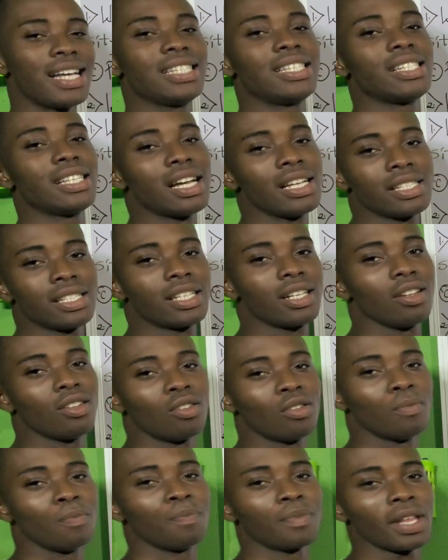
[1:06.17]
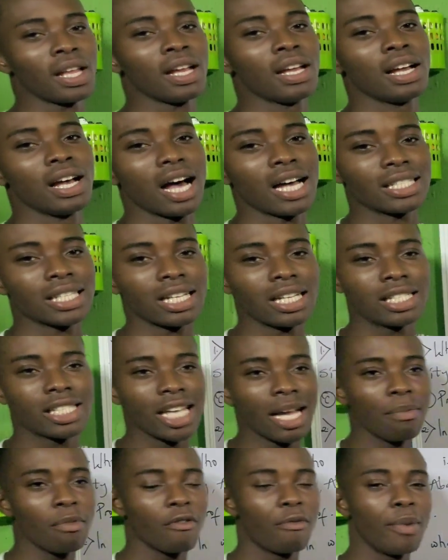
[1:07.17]
Vice Chancellor? At the
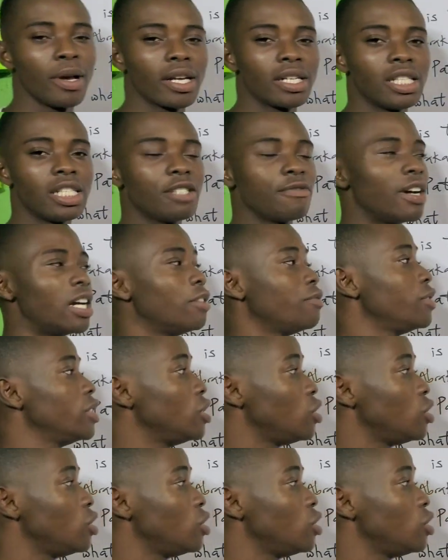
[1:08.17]
time of making this very